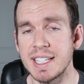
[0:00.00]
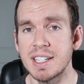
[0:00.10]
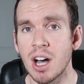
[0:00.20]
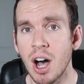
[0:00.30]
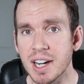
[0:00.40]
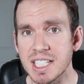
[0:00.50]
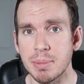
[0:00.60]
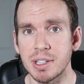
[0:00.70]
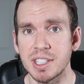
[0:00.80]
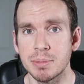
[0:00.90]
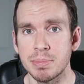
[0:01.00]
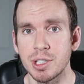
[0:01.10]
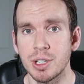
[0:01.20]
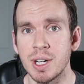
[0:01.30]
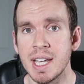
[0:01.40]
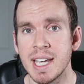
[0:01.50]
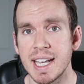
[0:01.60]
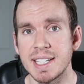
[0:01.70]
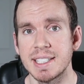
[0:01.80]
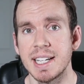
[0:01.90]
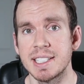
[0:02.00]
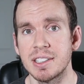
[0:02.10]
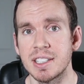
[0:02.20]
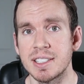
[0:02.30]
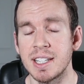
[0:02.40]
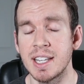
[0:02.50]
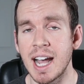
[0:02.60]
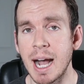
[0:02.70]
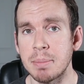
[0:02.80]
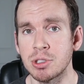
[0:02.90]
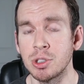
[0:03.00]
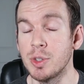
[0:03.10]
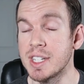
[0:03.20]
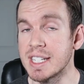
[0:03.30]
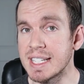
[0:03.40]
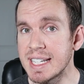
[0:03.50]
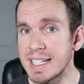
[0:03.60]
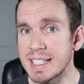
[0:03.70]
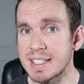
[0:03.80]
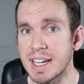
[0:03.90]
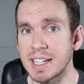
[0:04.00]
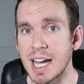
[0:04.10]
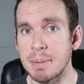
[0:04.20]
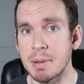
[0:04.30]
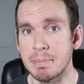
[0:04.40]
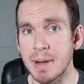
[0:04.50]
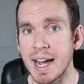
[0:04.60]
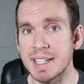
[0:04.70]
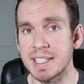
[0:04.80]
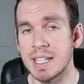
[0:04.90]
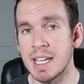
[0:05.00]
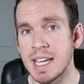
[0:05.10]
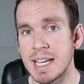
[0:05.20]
He talks about this bill and says that the Senate absolutely needs to take it up and pass it.